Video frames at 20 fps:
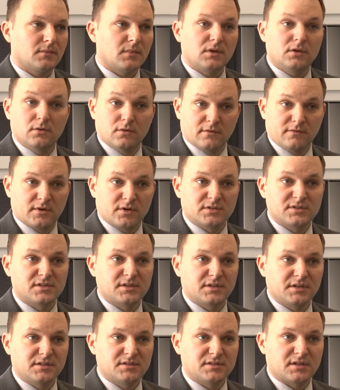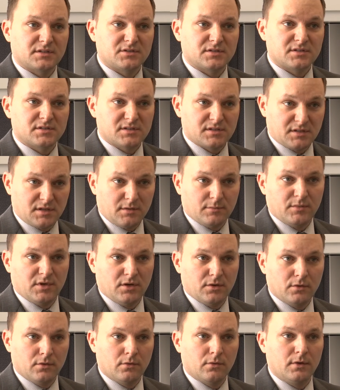universities such as
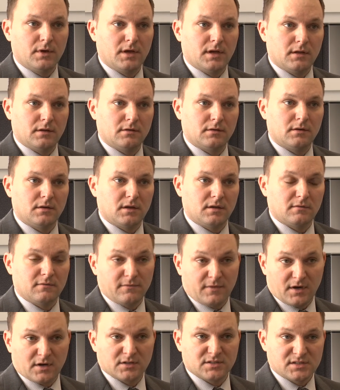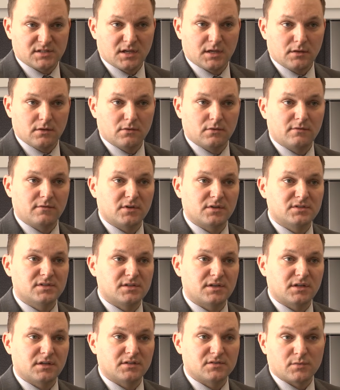CMU and, and Ferris State
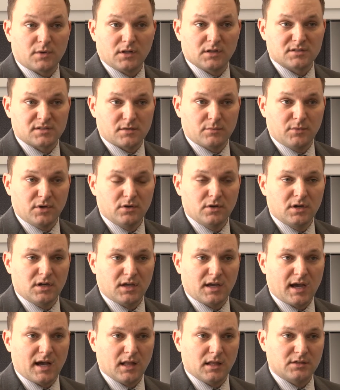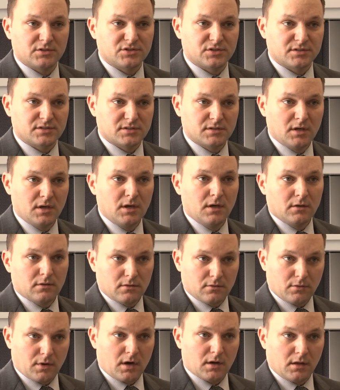University, as well as community colleges
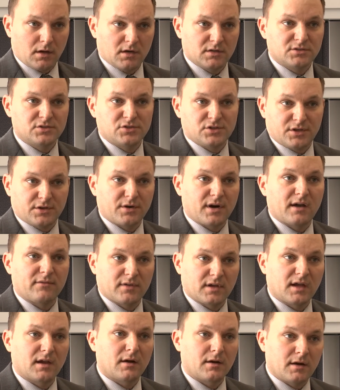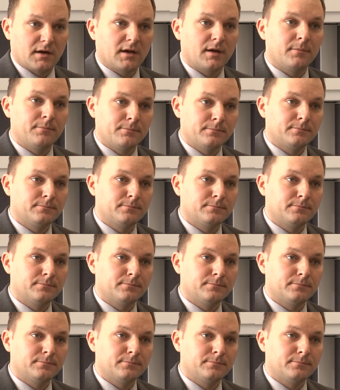through our large geographic area.